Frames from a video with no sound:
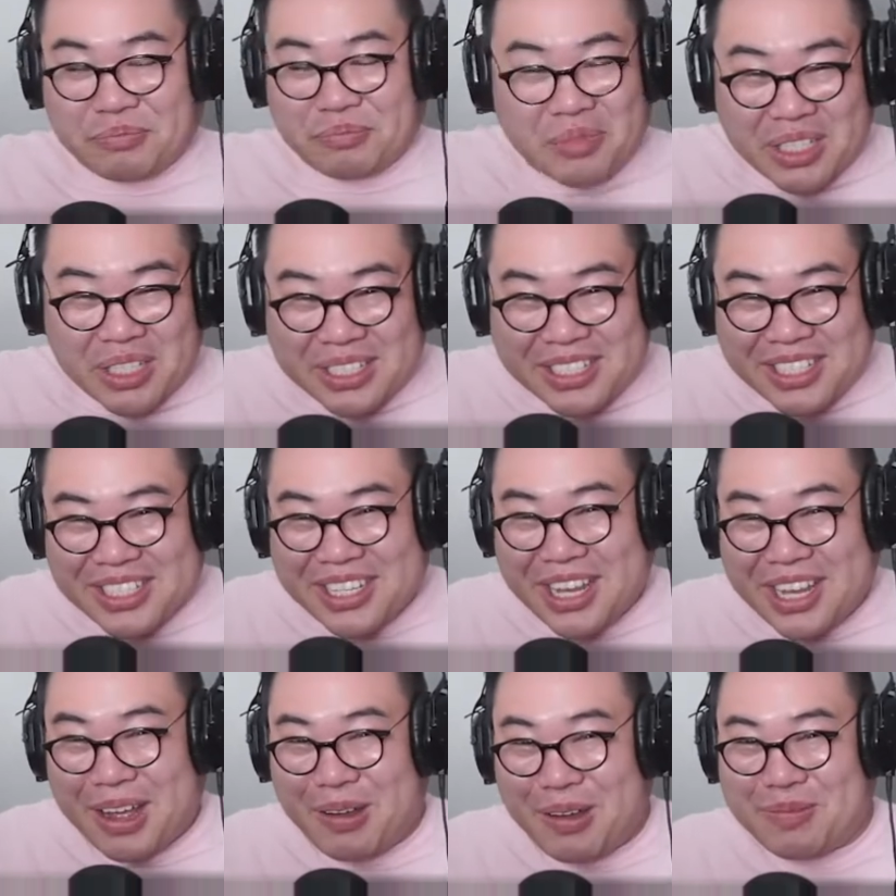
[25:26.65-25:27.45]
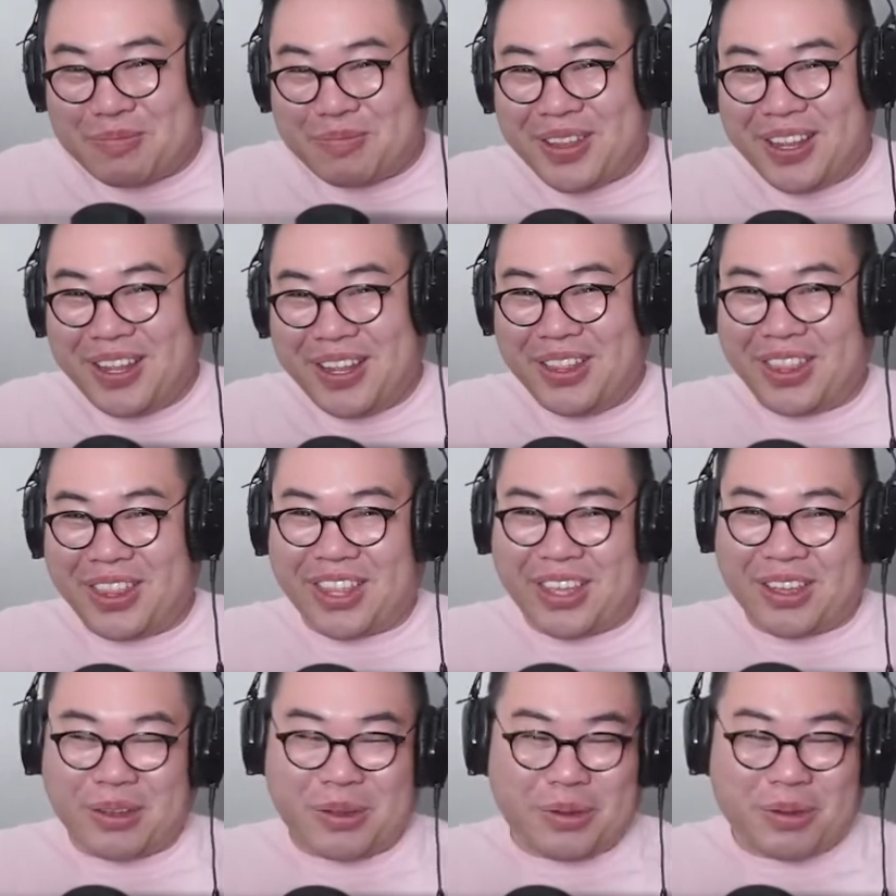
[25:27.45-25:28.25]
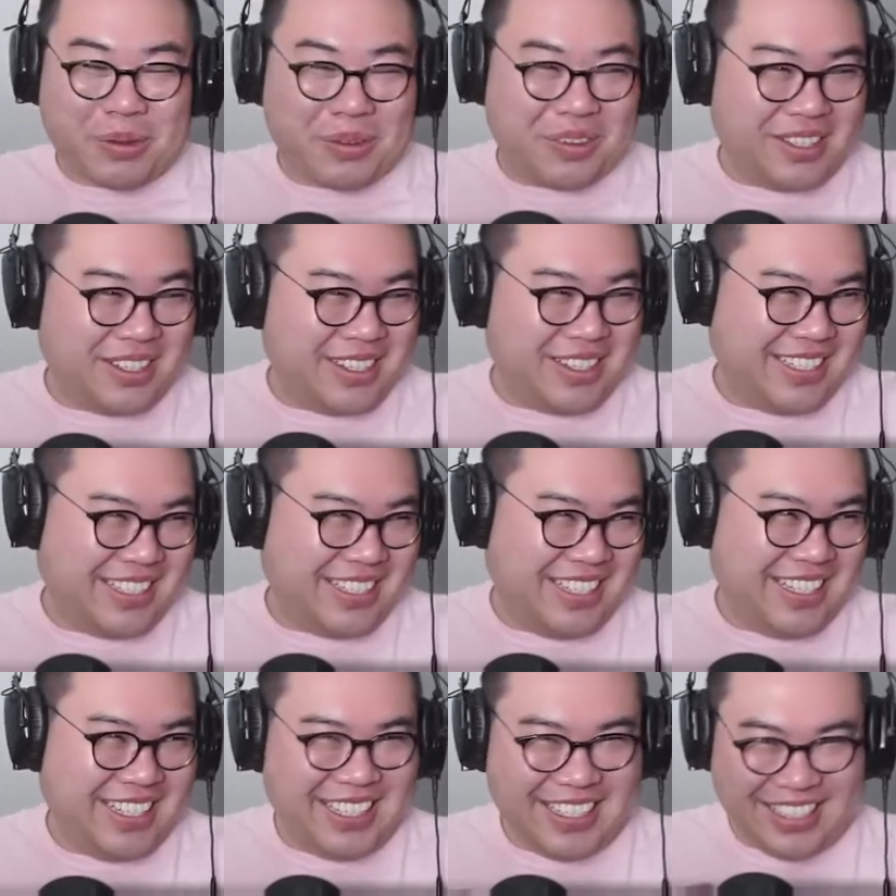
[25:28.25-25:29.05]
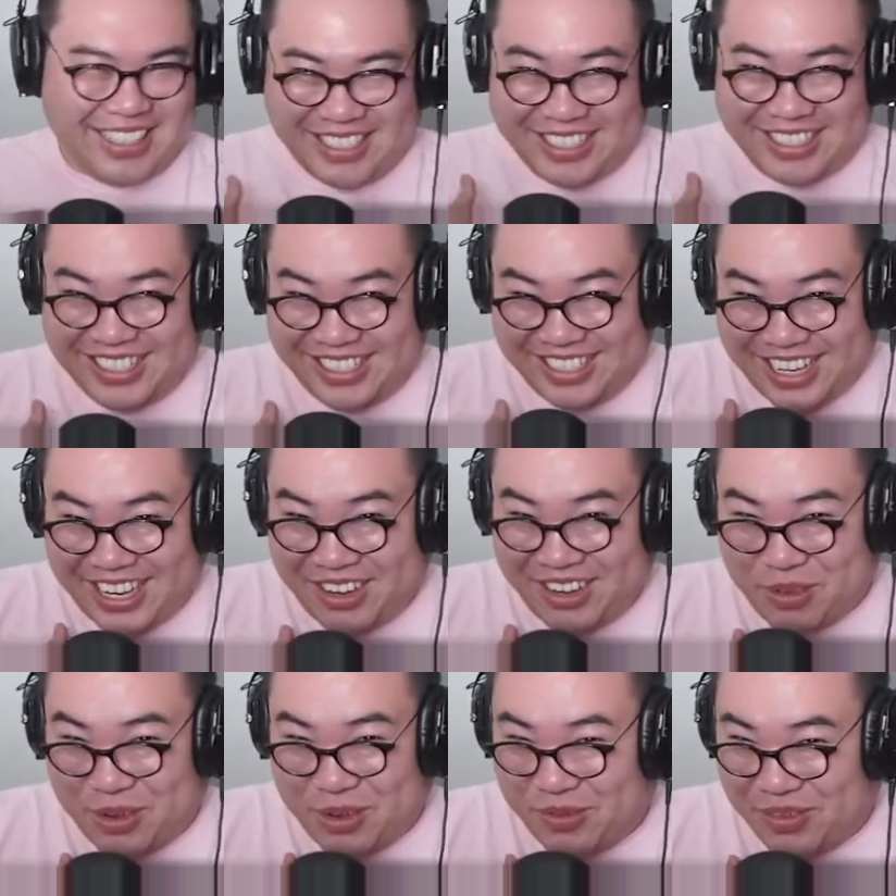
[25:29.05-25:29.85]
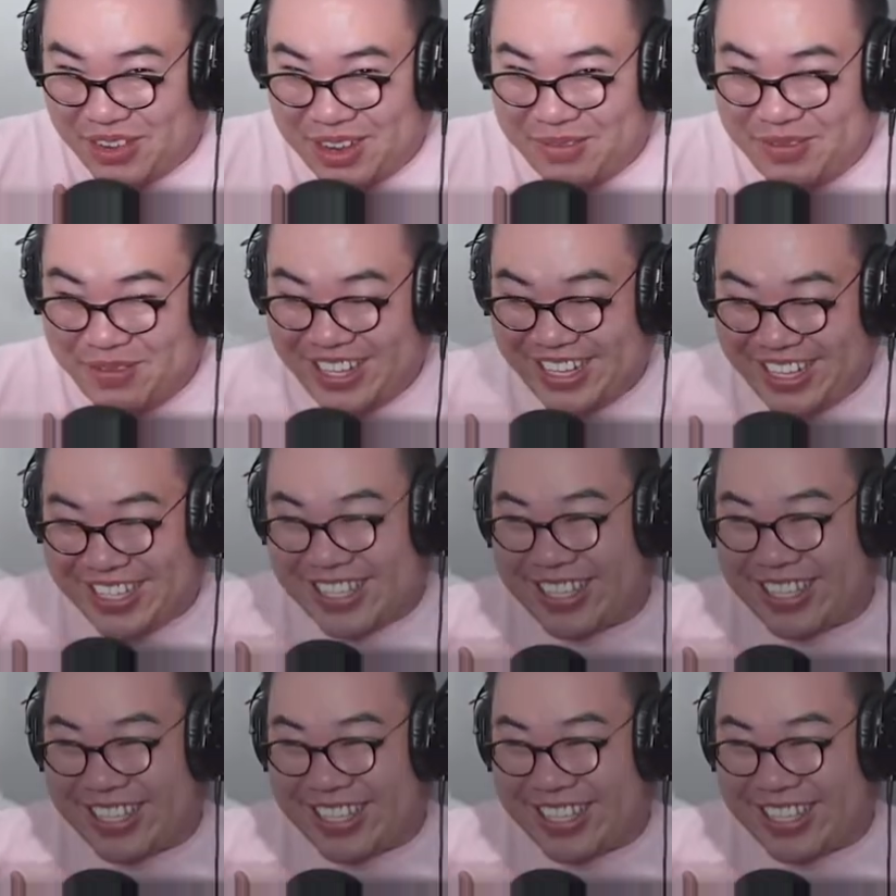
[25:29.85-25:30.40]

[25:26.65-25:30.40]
This is how it be, though. This is like what family is